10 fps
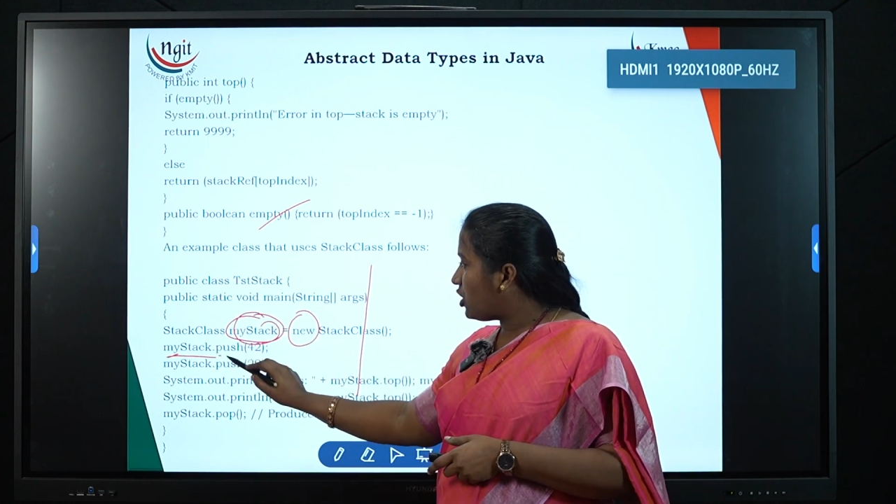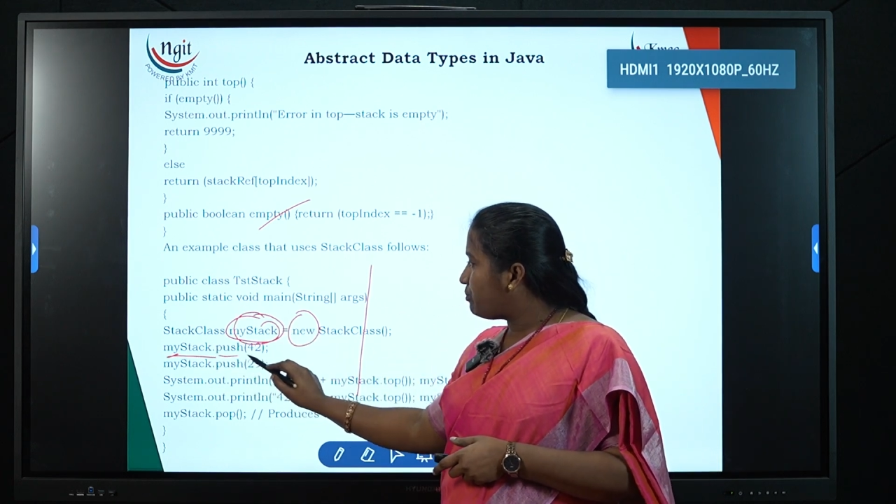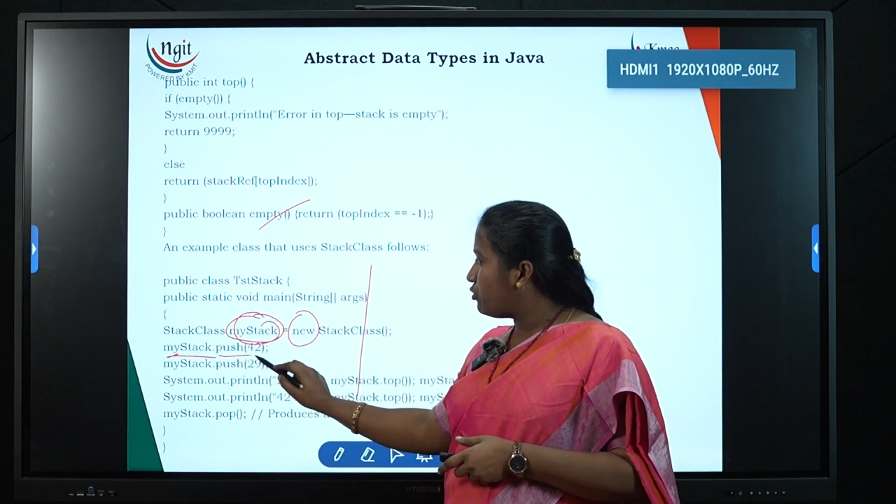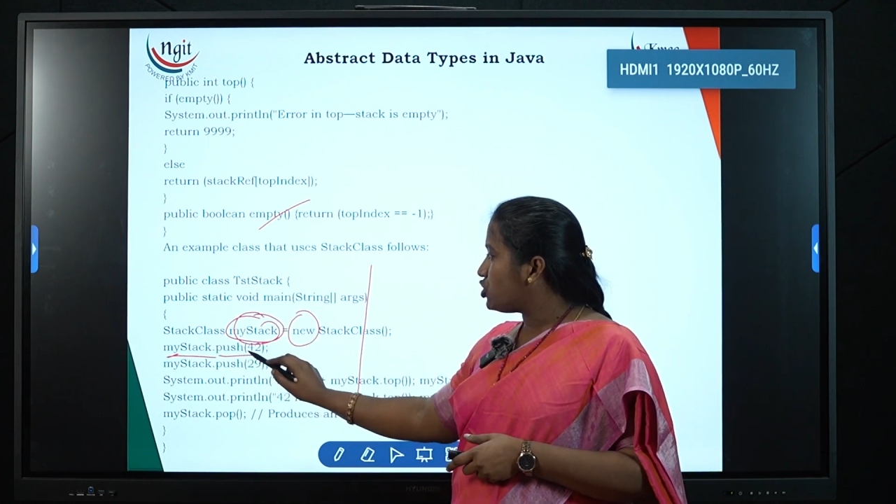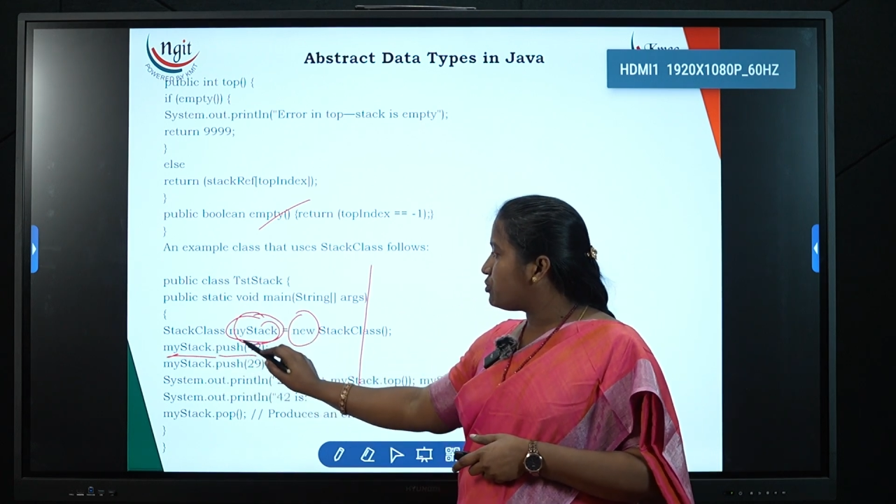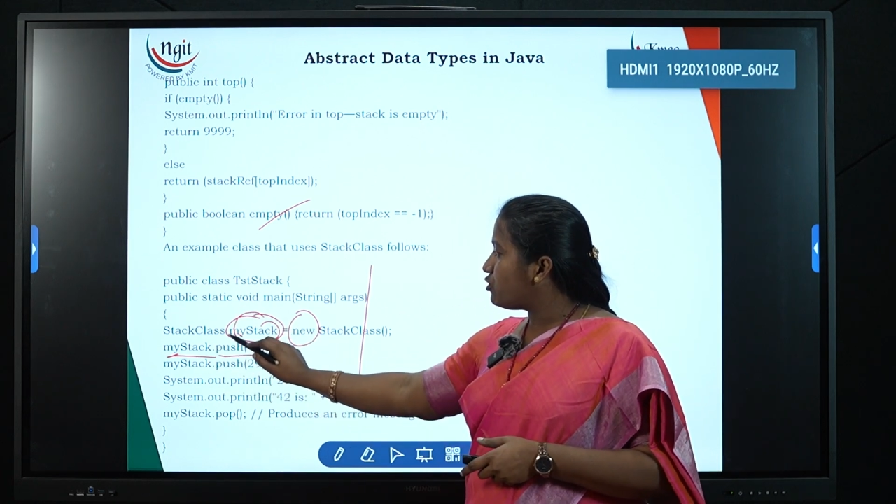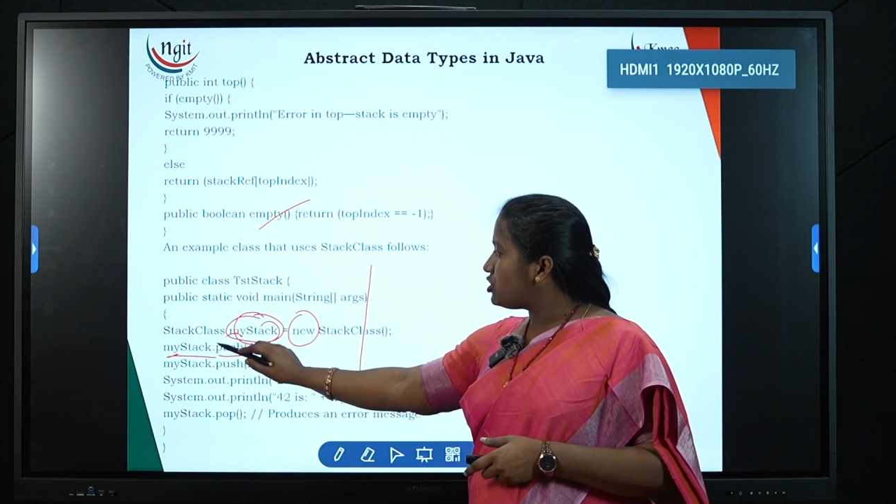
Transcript: dot push.